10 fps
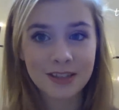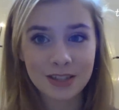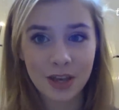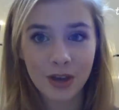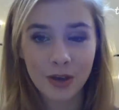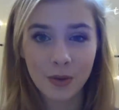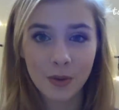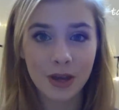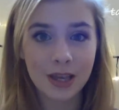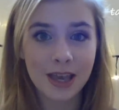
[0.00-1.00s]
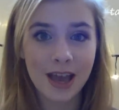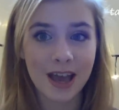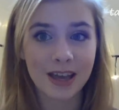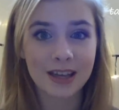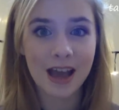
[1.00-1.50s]
So
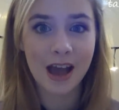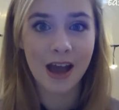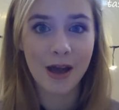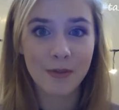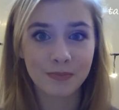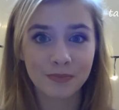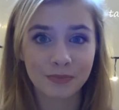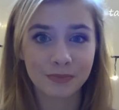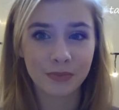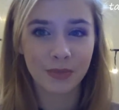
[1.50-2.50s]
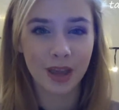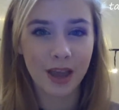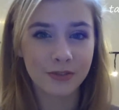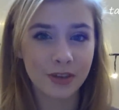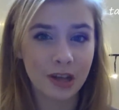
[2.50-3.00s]
yeah, if
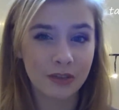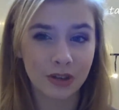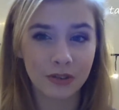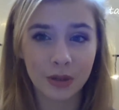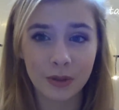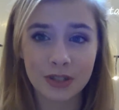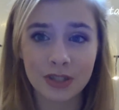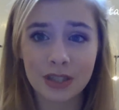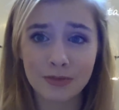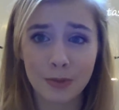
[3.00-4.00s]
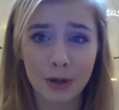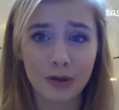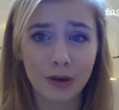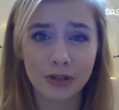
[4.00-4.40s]
you have any questions, leave it below.